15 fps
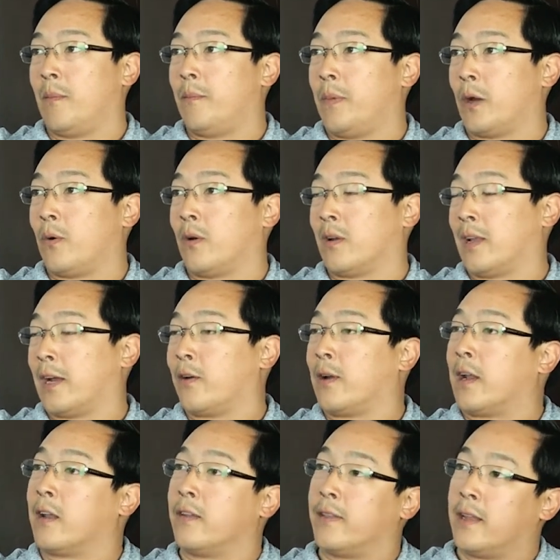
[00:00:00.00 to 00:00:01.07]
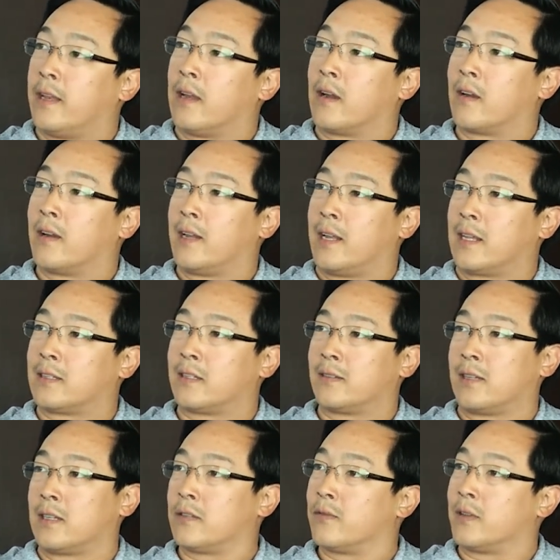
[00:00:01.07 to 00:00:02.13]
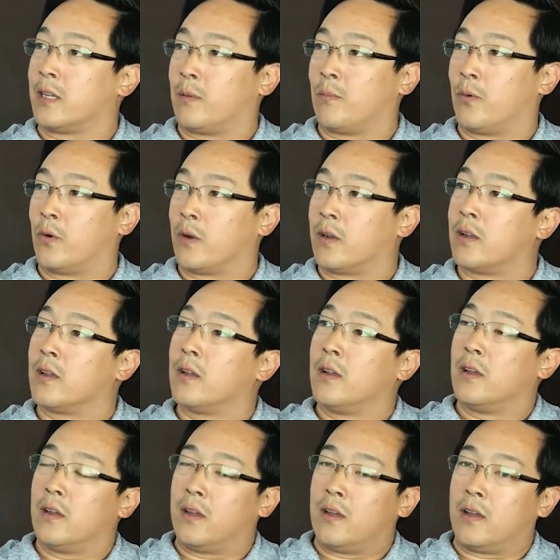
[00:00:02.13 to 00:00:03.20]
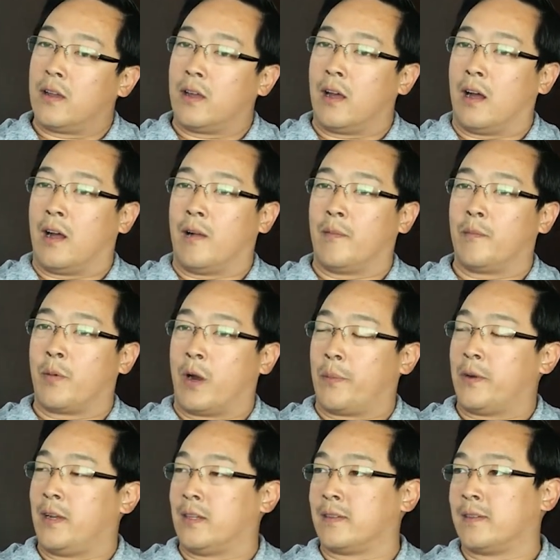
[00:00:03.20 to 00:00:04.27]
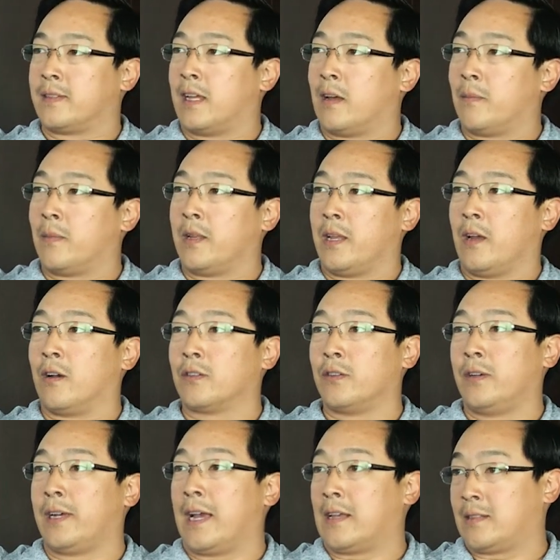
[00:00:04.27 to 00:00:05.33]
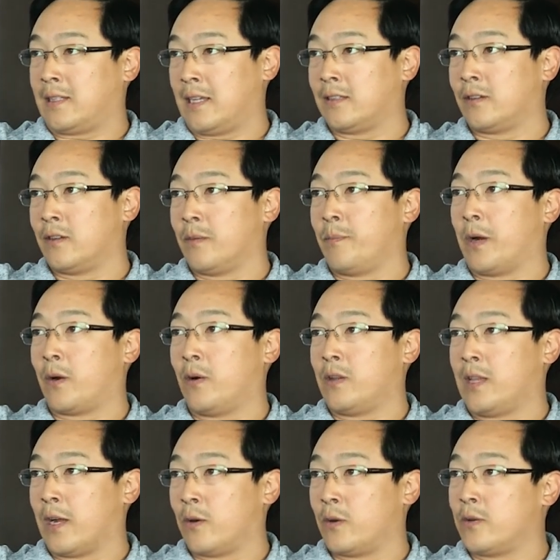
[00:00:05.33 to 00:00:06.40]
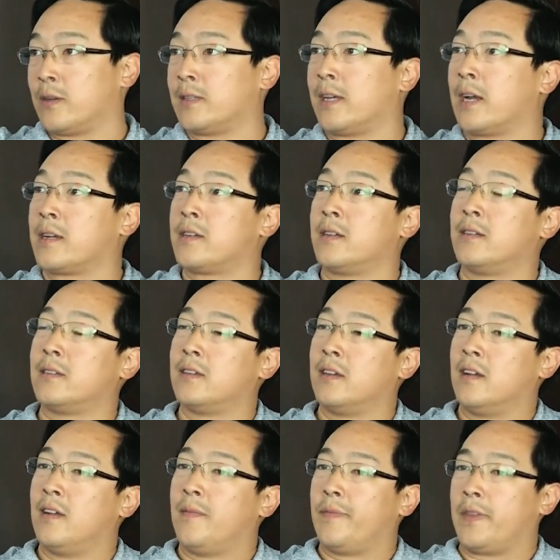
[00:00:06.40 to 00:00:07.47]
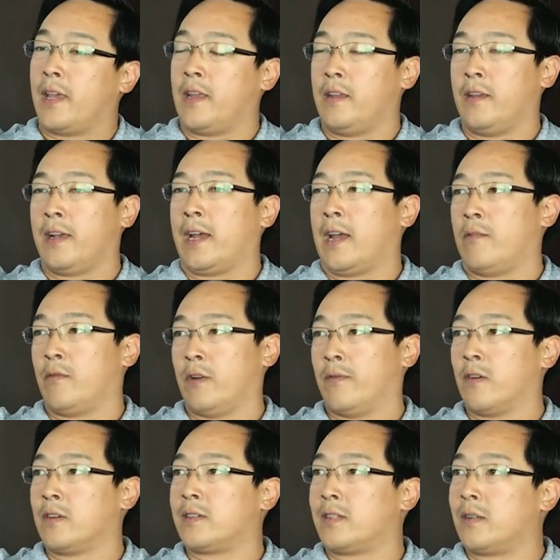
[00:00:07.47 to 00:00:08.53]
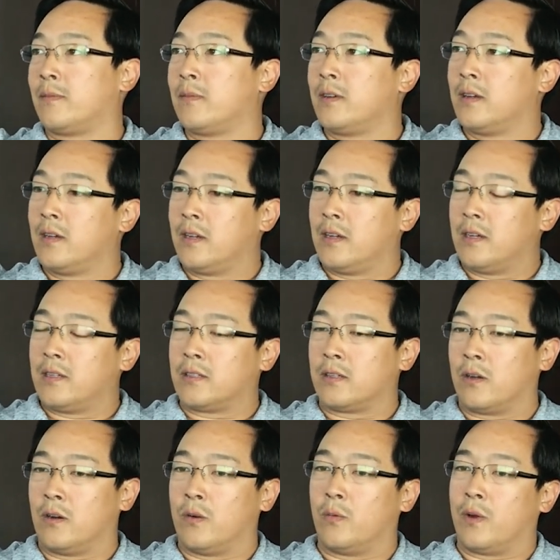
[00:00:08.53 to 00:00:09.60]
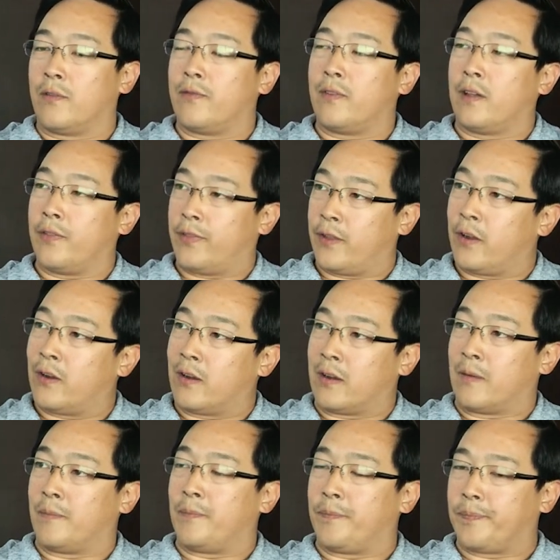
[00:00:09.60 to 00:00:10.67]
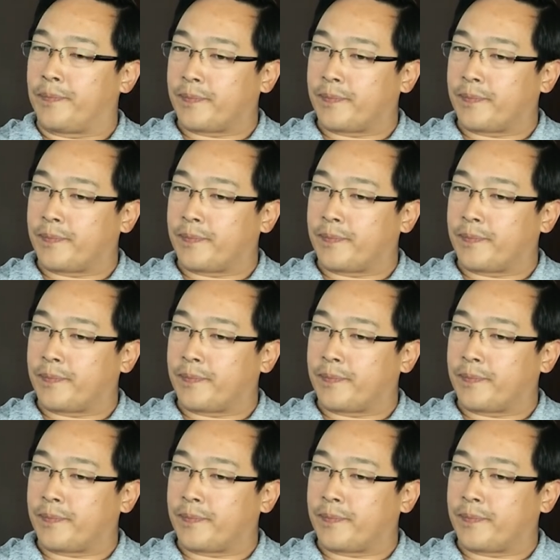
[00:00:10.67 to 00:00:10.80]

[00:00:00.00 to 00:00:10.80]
Bitcoin, Litecoin out of thin air, and that's really important properties of sound money. Also, you can't censor the Bitcoin, Litecoin transactions, and you can't reverse them. So with Ethereum,